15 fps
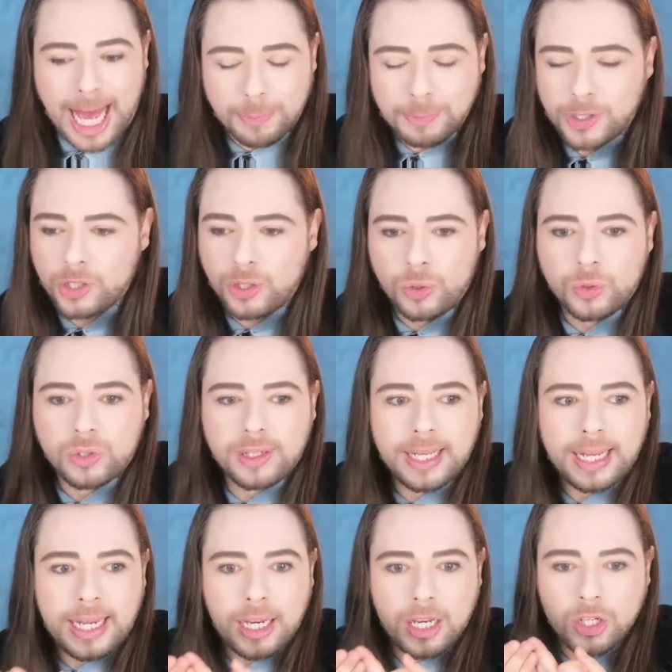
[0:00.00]

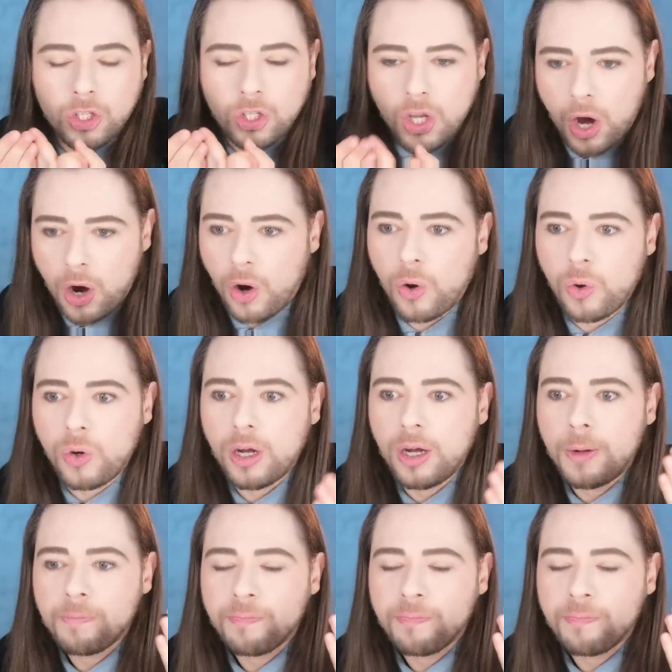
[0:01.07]
absolutely no